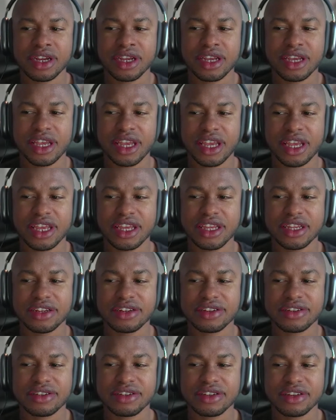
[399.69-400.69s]

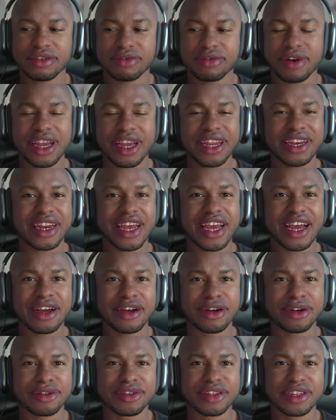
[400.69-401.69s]
is right
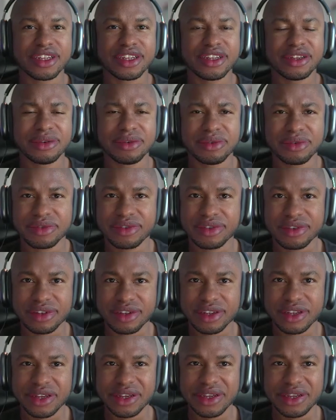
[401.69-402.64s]
now to use